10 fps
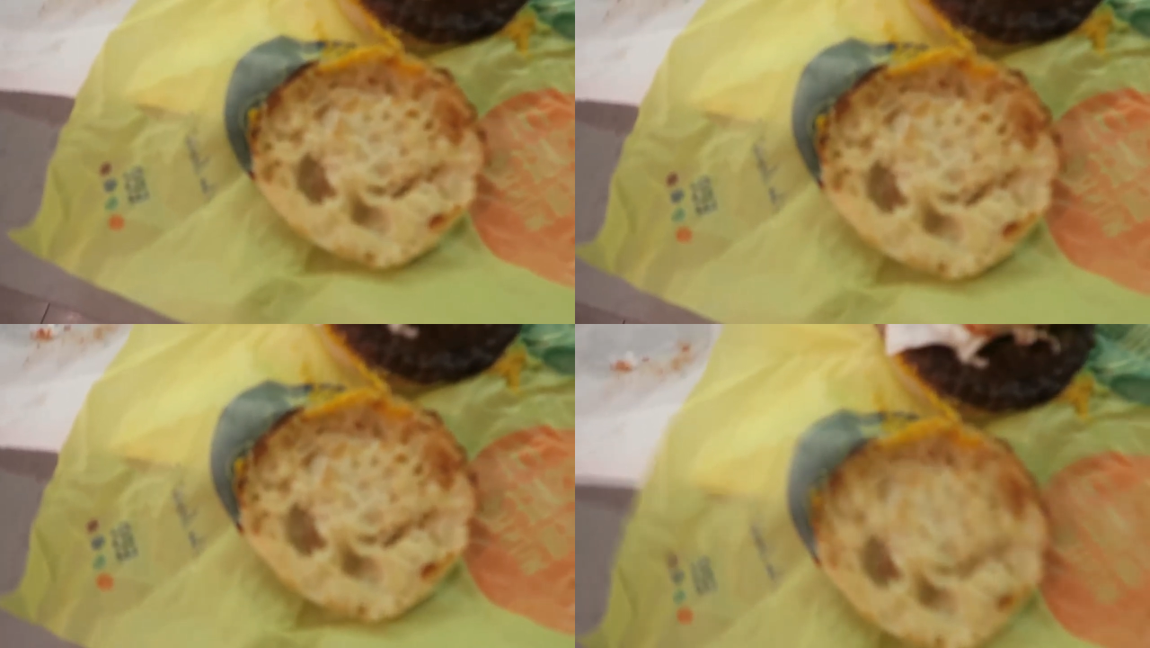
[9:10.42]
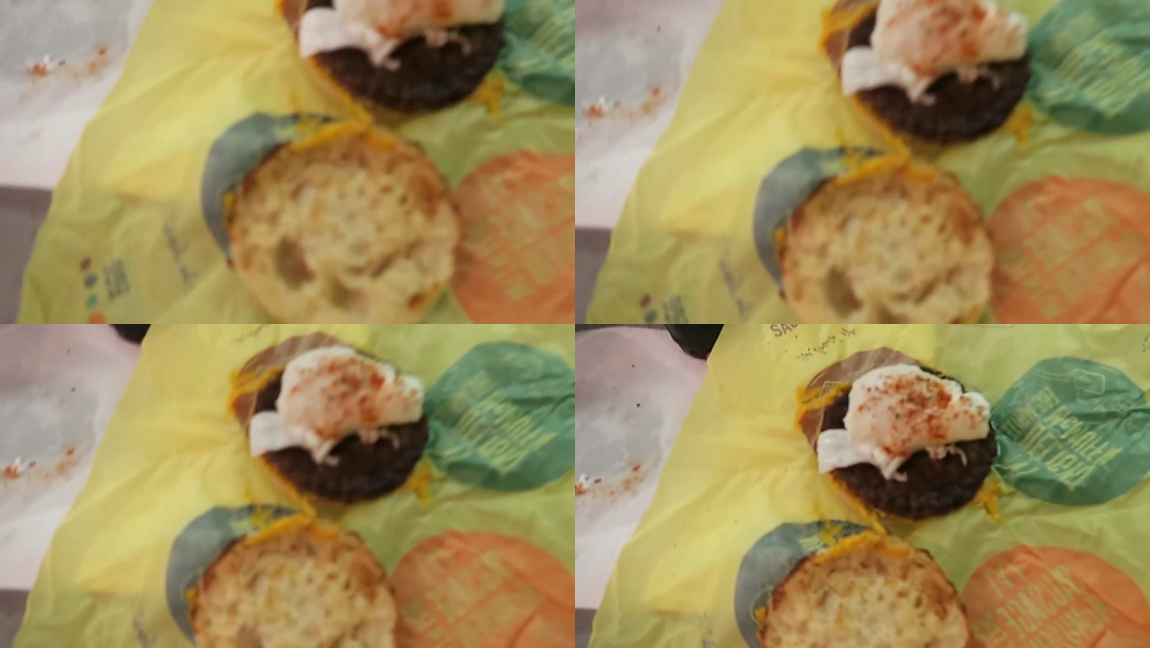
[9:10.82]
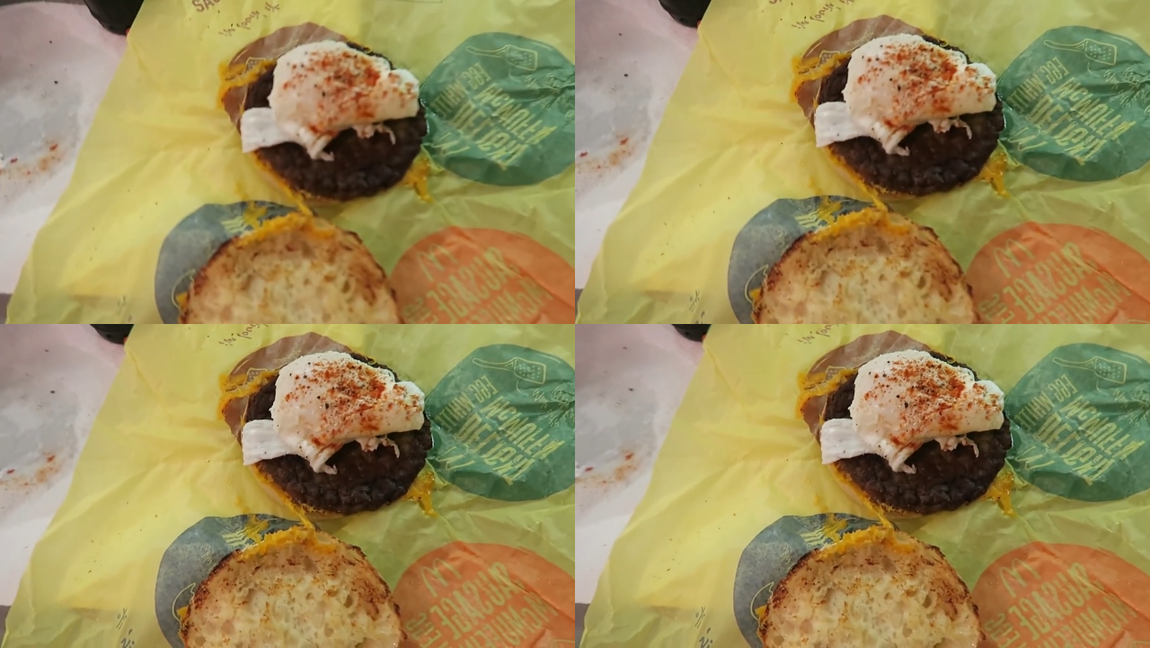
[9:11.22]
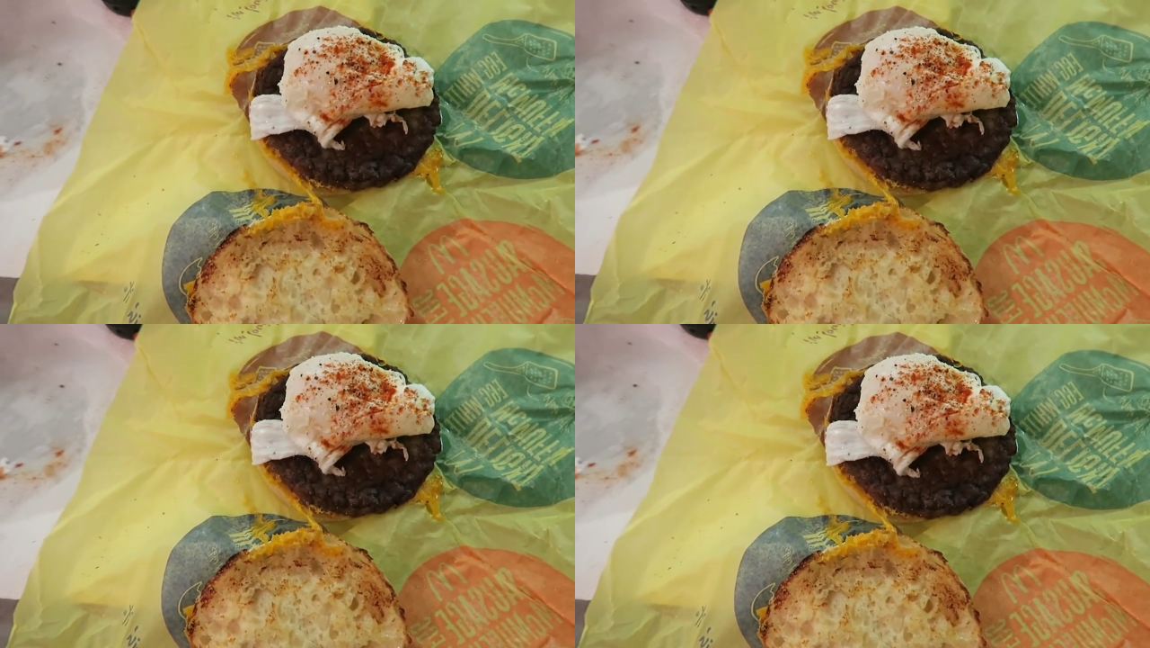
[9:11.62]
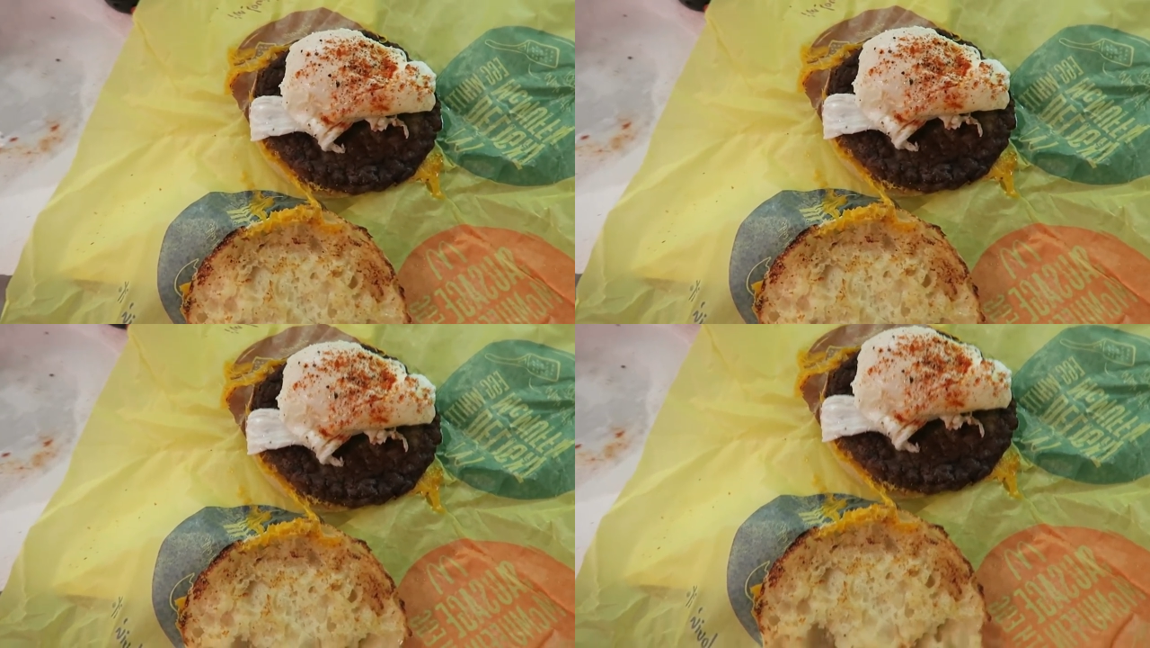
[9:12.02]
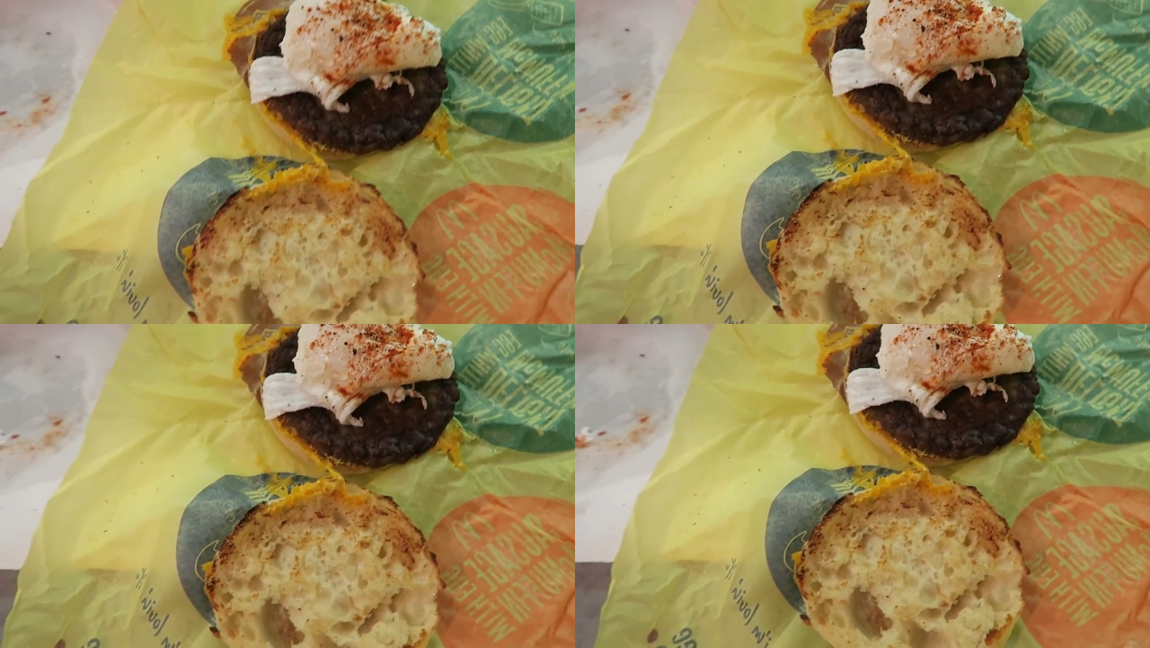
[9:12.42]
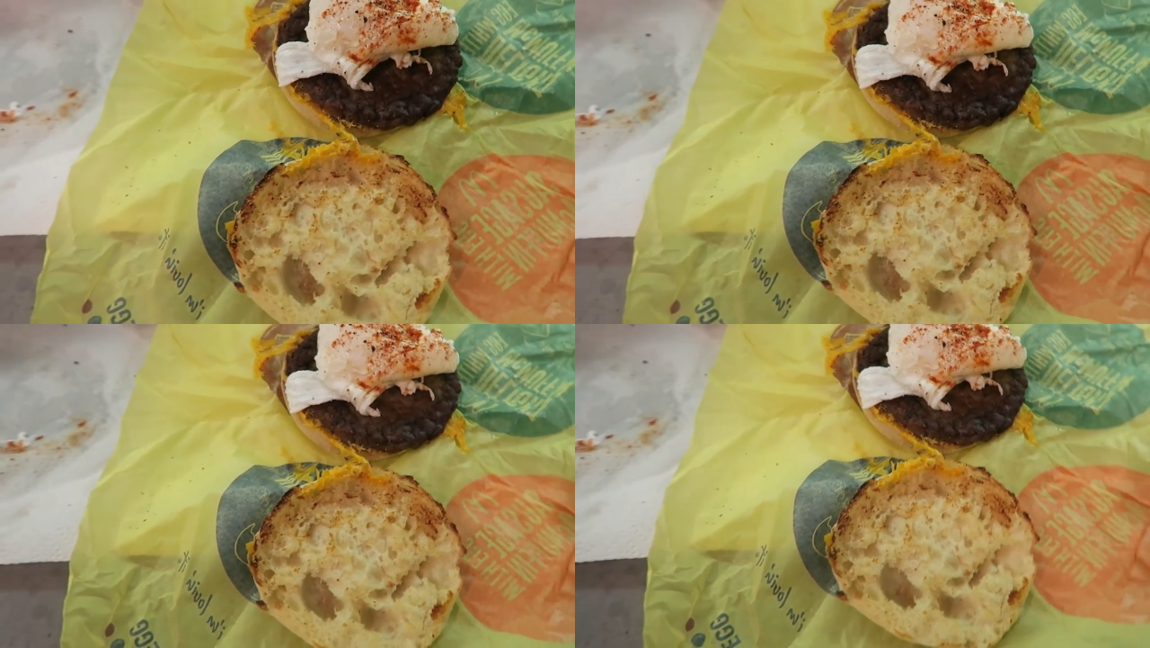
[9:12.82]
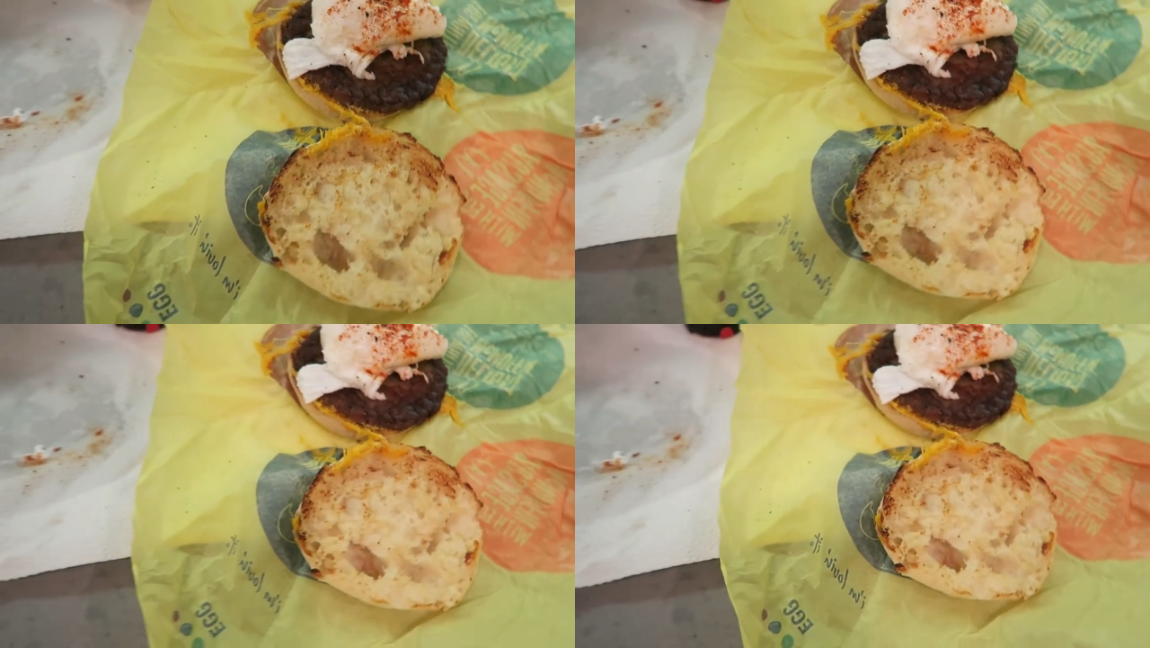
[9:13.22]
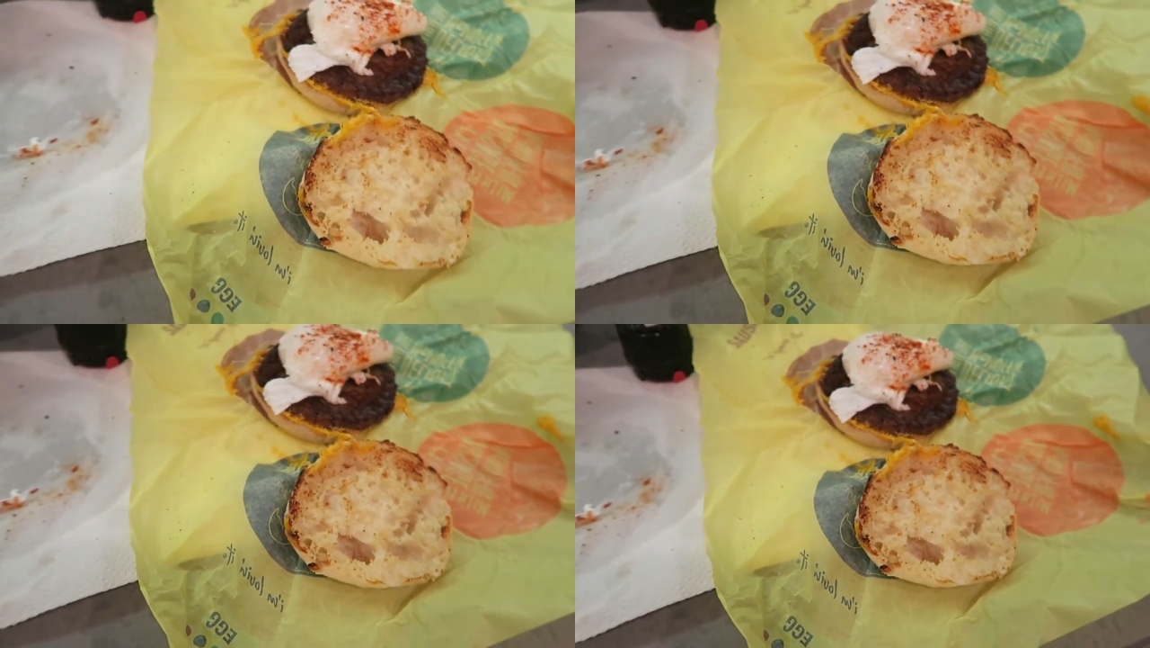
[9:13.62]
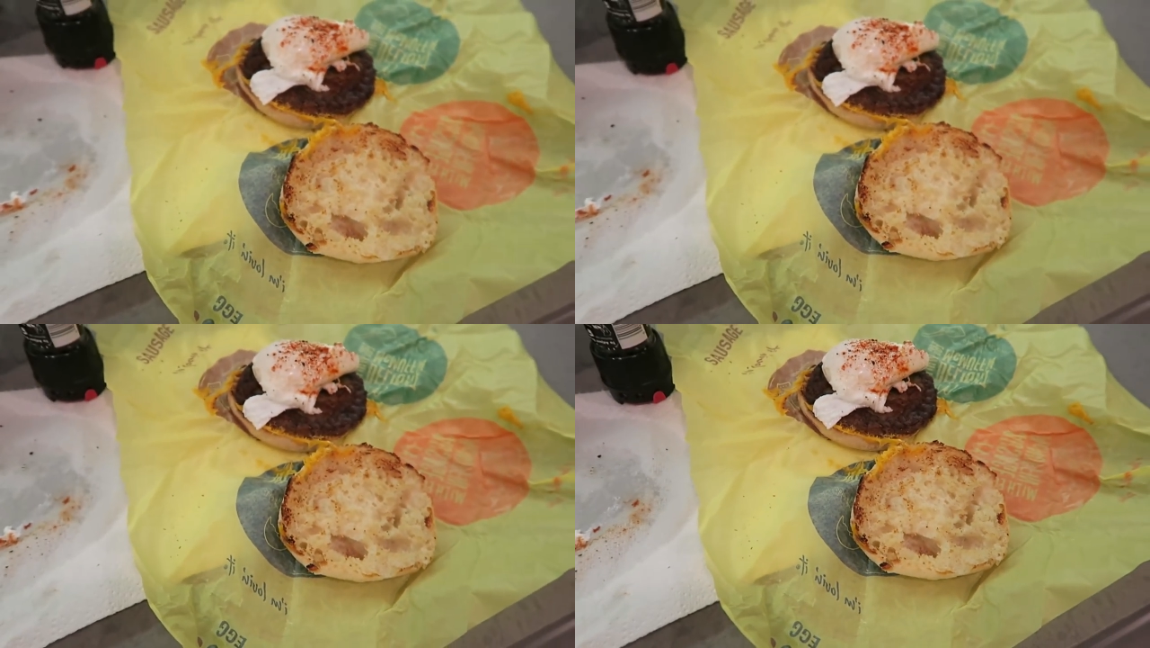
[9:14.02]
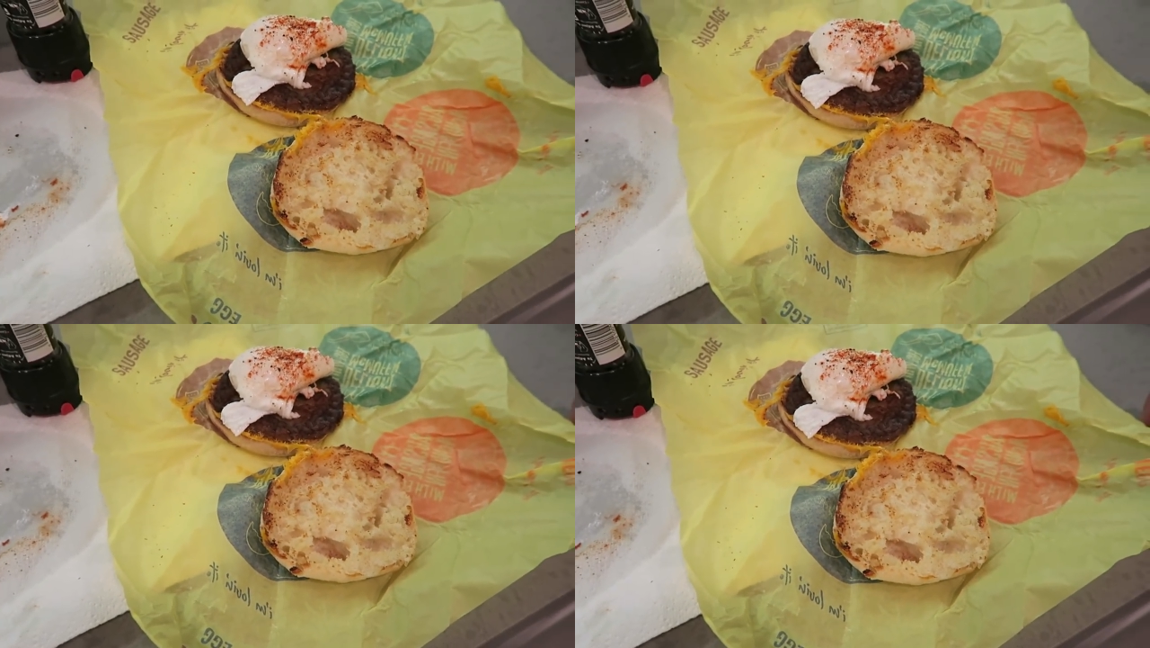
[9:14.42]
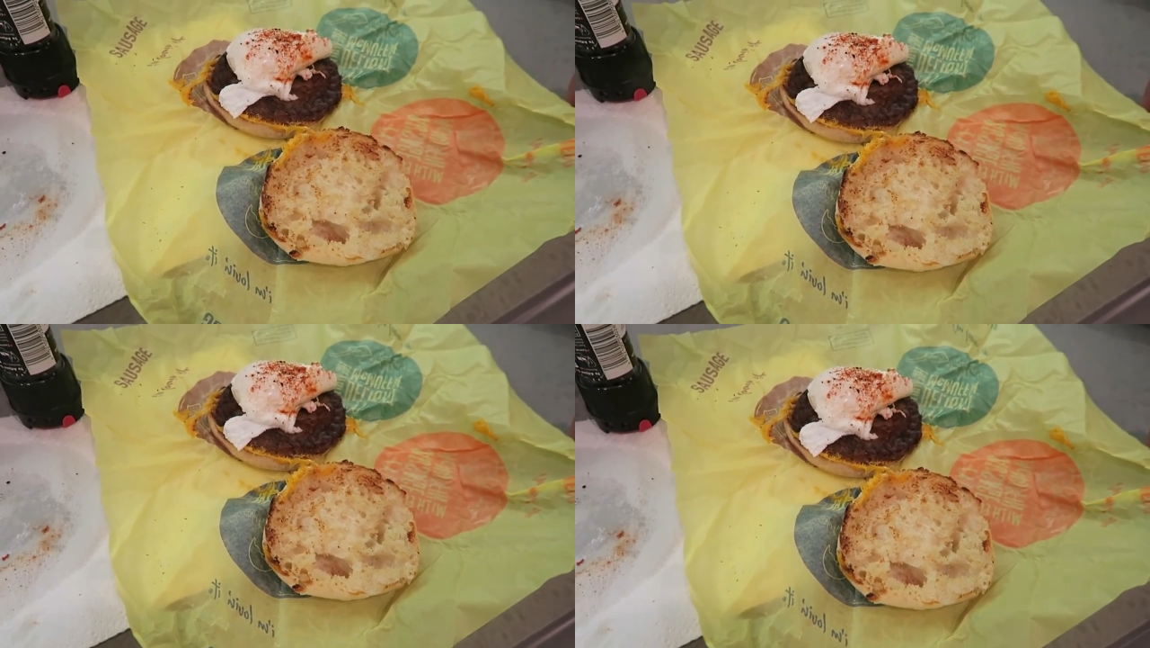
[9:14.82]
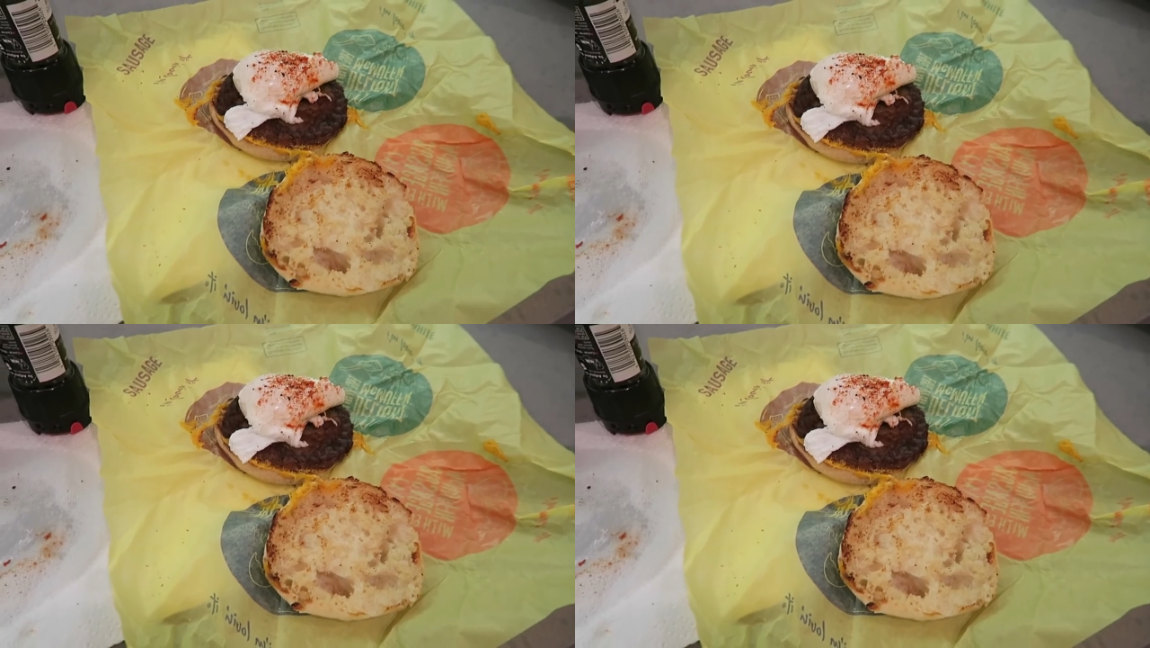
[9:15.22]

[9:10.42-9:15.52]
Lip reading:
No face is visible, so there are no lips to read.